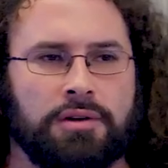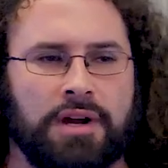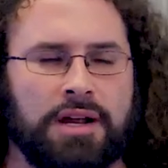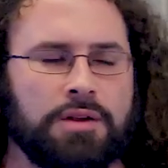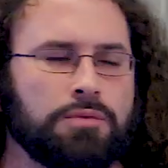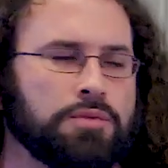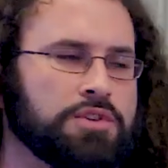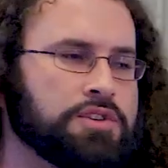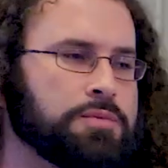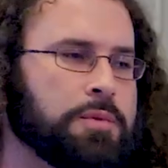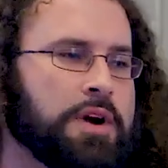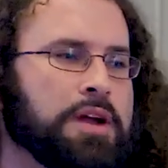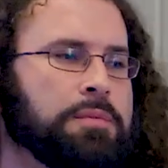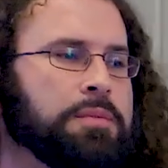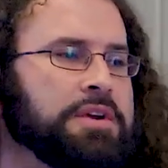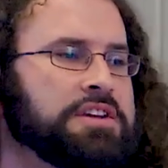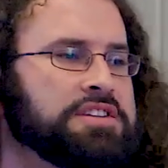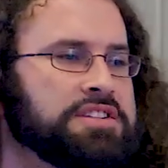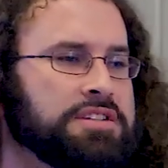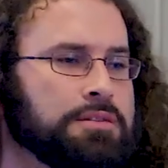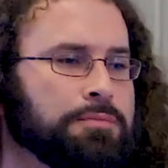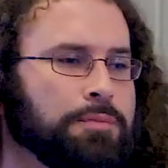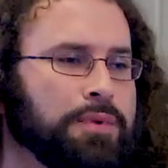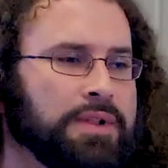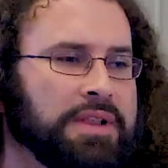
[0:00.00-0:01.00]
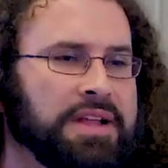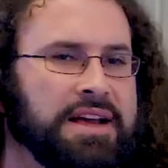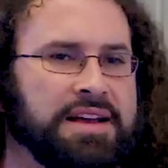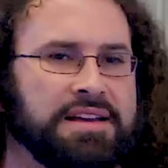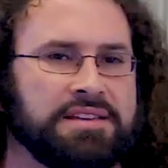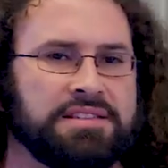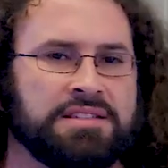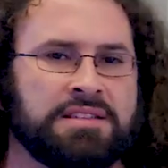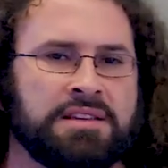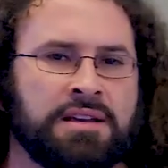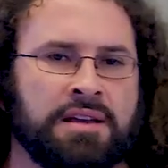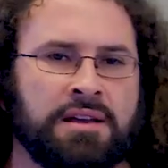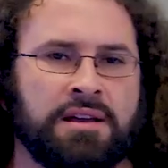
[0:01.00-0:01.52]
Right? Which might be as simple
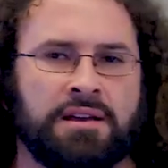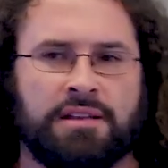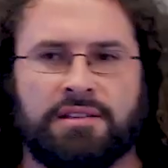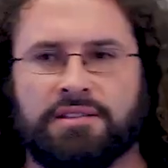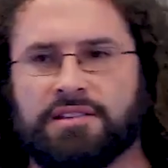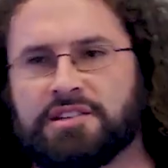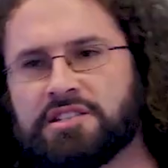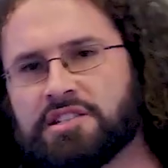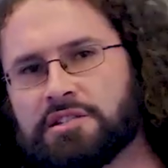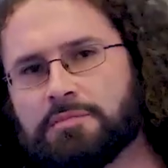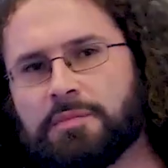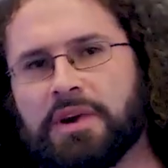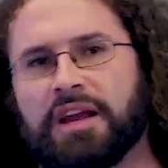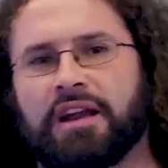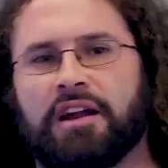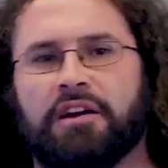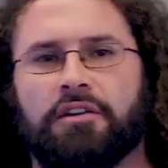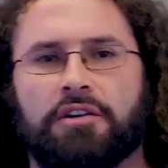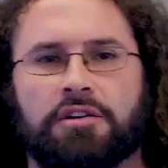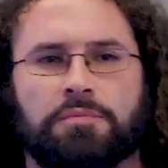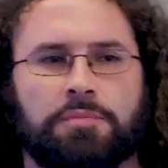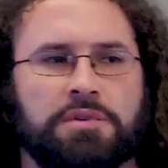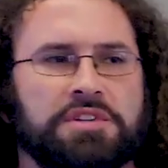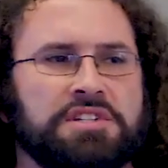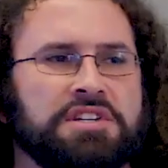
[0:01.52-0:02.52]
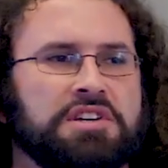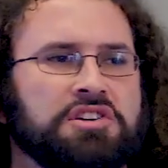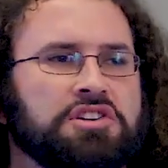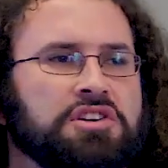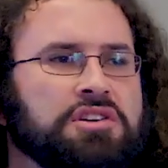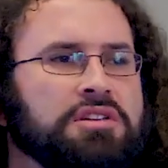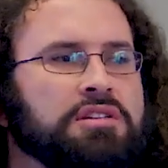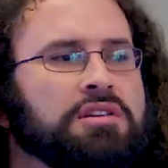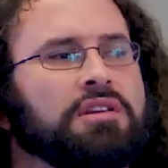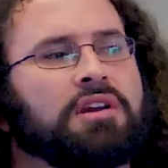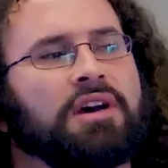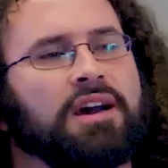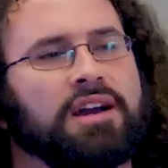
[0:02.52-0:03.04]
as, this is my current
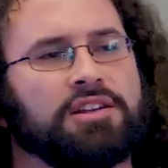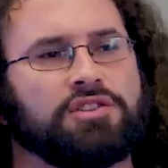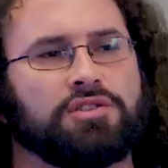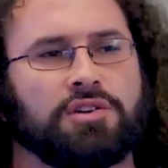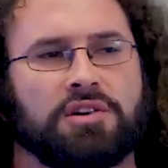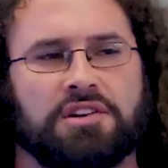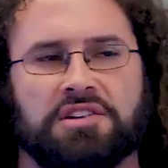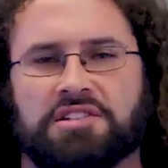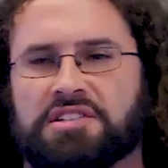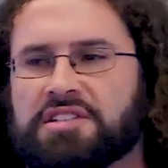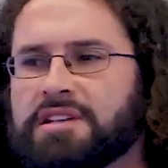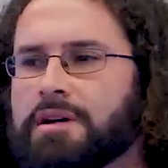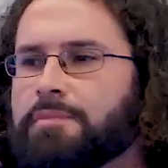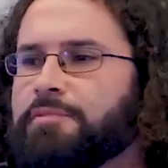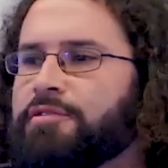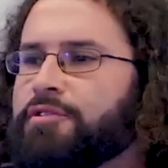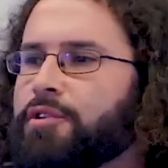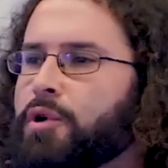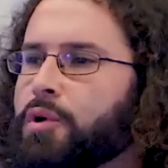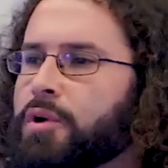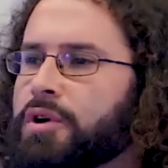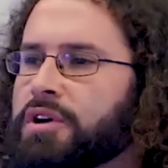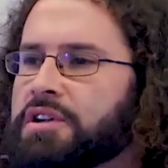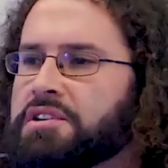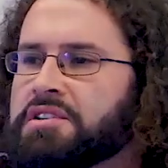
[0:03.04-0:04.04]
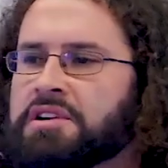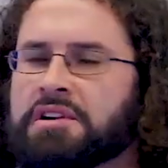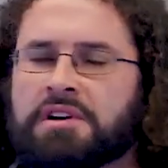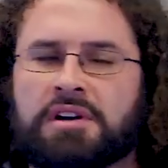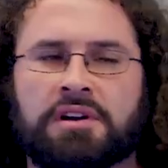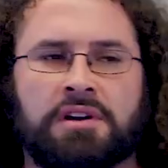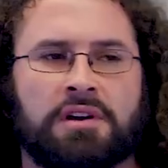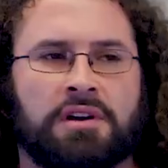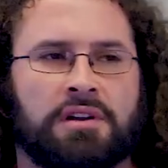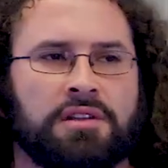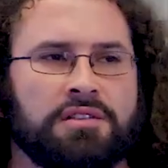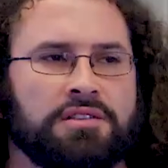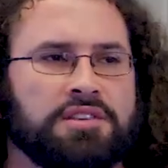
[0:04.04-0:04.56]
position, I took a step forward,
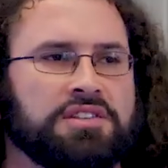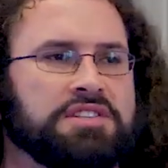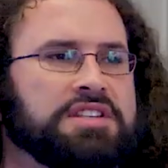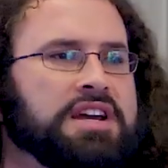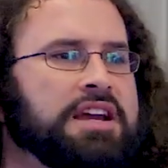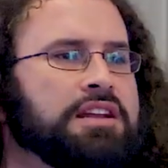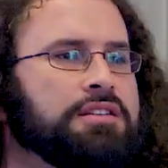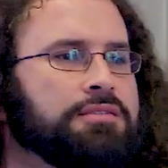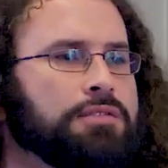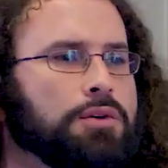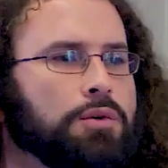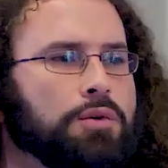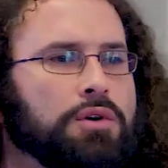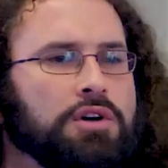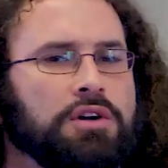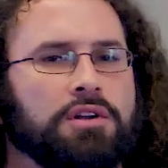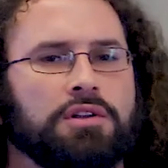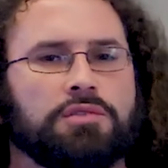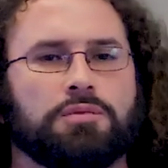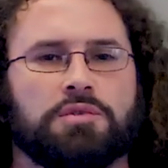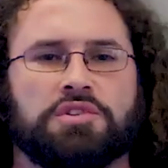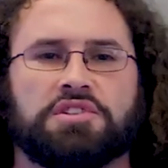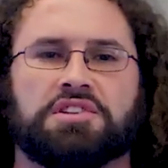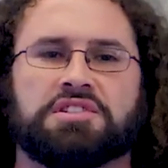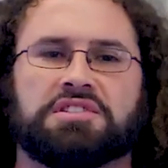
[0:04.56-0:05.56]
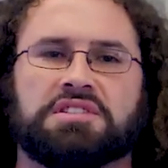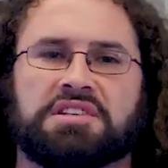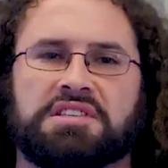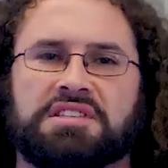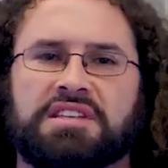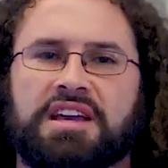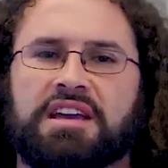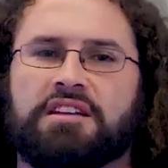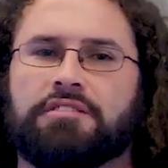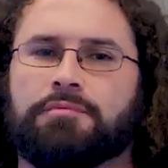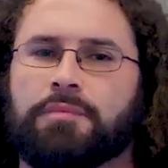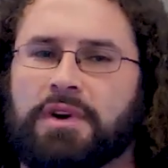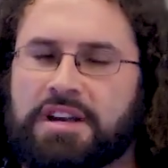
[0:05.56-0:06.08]
the state of the world, which is the
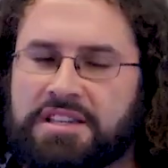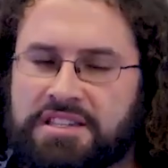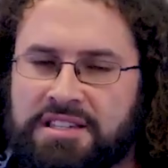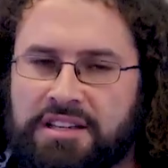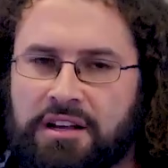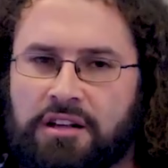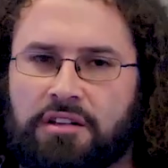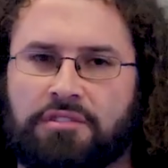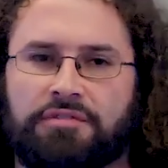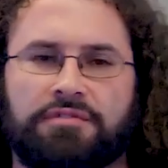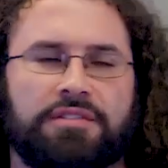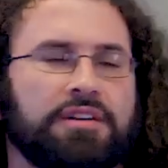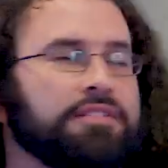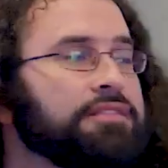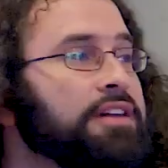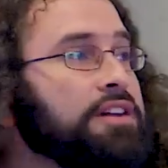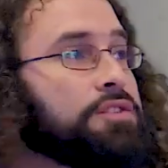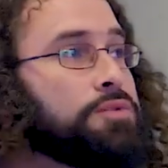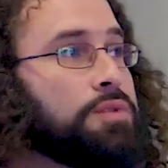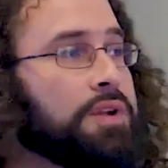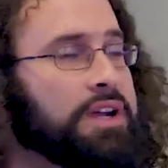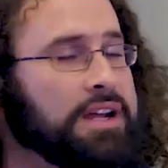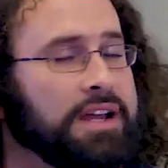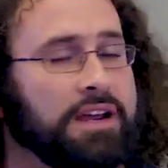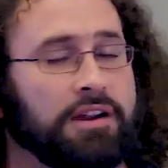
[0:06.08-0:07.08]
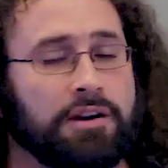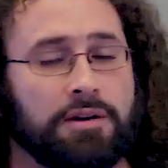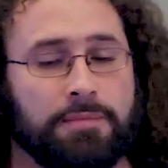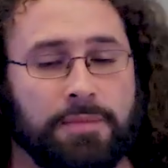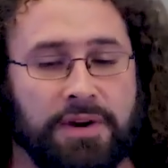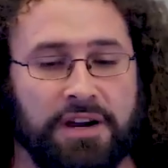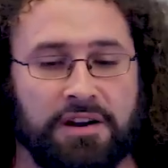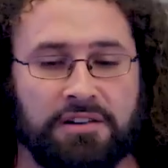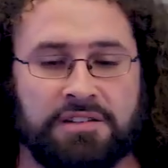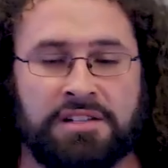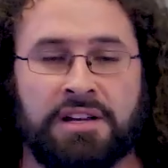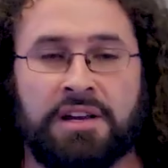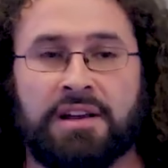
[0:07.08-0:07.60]
state of myself, if that's what I care
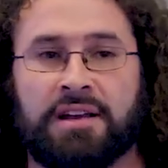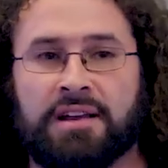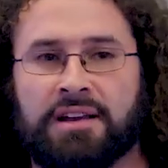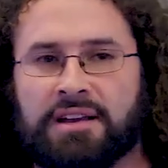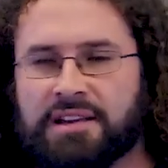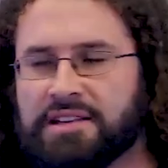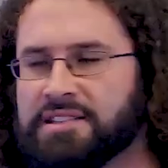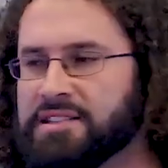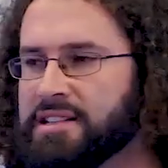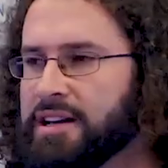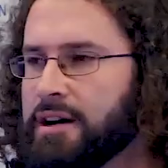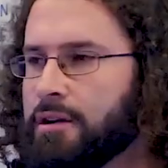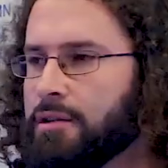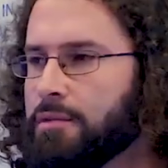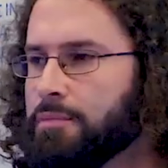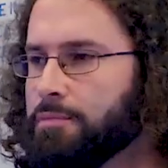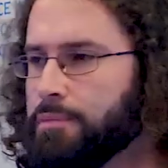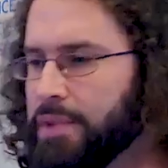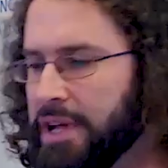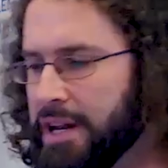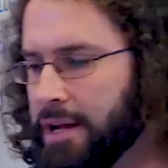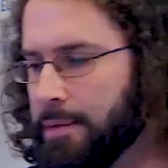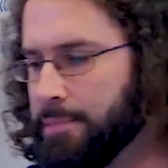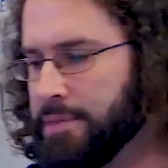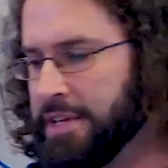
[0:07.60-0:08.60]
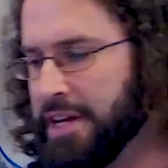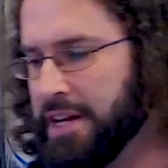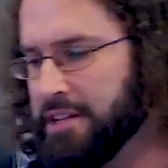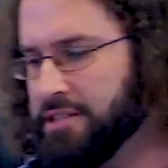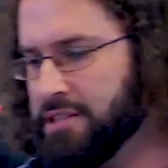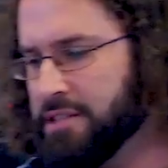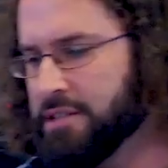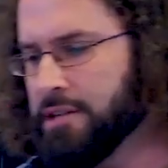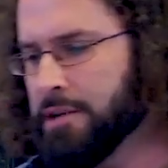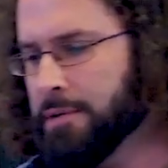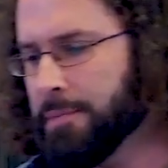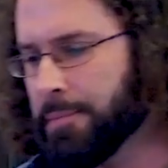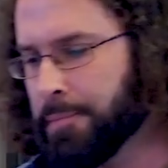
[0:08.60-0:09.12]
about, is now being
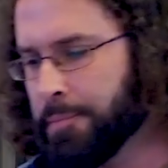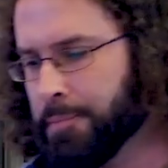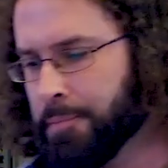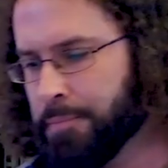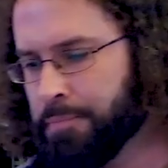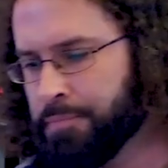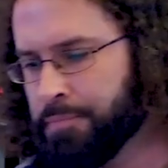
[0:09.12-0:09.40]
updated.